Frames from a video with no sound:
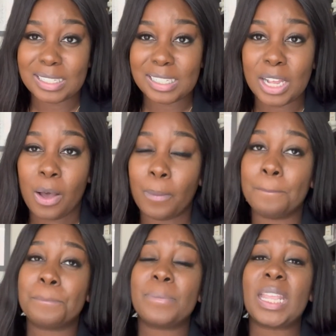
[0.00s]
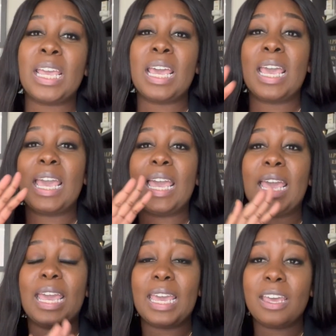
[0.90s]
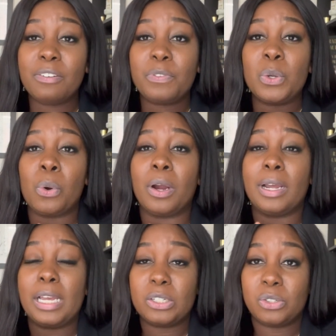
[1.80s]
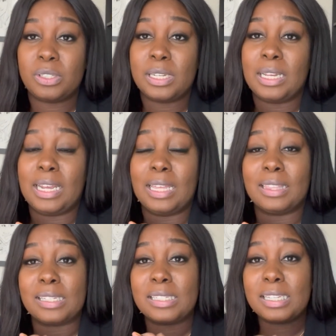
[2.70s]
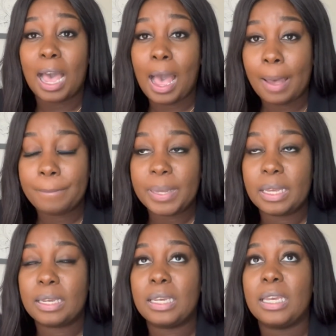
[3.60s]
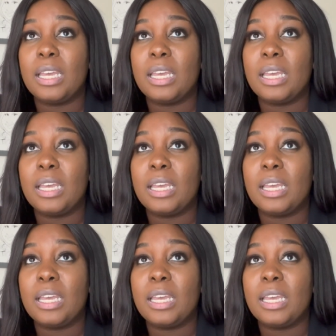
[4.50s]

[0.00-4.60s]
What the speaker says: So if you are interested in this topic,